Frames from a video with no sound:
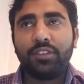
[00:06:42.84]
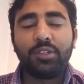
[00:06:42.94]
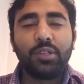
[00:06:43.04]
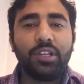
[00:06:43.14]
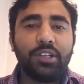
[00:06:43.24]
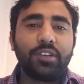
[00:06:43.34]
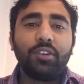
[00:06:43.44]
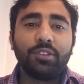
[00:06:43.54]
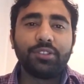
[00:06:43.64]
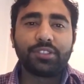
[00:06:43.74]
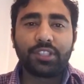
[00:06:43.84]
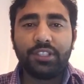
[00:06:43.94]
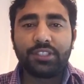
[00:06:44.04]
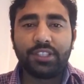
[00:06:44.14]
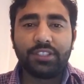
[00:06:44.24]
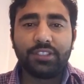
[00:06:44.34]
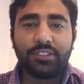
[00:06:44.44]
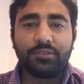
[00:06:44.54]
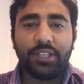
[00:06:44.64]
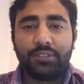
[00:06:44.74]
to learn all those skills, and uh,
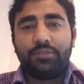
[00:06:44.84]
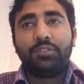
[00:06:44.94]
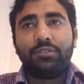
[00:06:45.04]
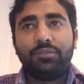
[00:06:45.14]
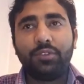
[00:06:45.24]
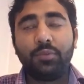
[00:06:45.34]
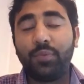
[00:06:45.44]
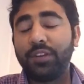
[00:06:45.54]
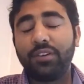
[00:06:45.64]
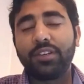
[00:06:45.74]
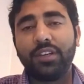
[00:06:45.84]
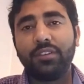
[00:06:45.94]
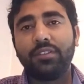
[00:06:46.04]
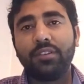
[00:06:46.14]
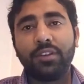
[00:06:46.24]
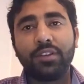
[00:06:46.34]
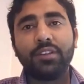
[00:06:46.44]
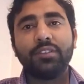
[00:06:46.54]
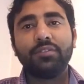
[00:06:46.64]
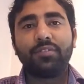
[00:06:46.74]
like you, you might not get
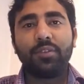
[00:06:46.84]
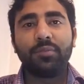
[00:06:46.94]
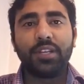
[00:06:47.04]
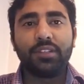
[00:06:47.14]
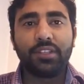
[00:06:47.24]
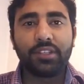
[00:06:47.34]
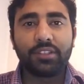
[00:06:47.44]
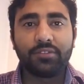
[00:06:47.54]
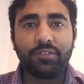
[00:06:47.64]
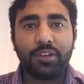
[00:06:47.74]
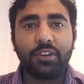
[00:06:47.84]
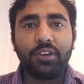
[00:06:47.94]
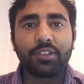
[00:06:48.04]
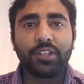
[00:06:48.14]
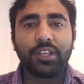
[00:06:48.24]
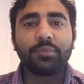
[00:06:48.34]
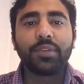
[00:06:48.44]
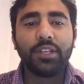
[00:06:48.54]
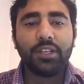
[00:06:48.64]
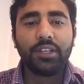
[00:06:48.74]
return from that thing for a long time,
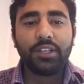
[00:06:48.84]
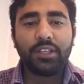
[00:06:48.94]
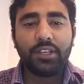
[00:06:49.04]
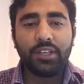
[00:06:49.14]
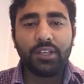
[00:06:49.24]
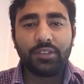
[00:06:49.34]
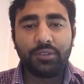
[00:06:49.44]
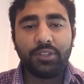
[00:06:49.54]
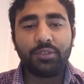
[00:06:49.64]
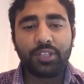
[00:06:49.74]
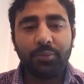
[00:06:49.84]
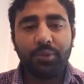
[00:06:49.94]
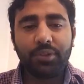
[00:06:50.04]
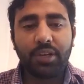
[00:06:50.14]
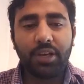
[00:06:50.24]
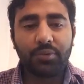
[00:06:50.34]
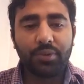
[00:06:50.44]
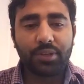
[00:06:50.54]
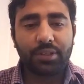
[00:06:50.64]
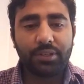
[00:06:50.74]
and you need to keep doing the hard
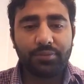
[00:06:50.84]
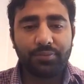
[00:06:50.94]
work.